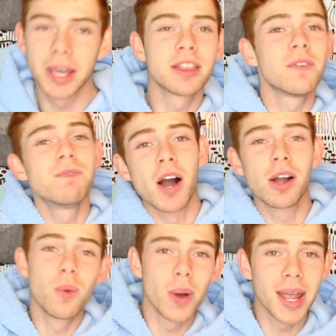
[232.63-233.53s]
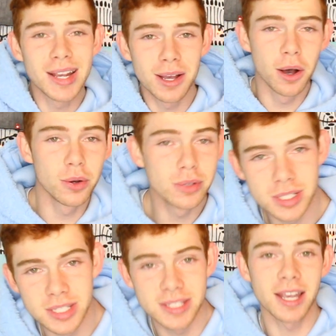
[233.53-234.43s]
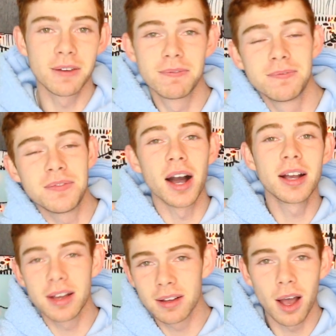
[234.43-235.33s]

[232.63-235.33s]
Get the fuck away, ghosts. Like, fuck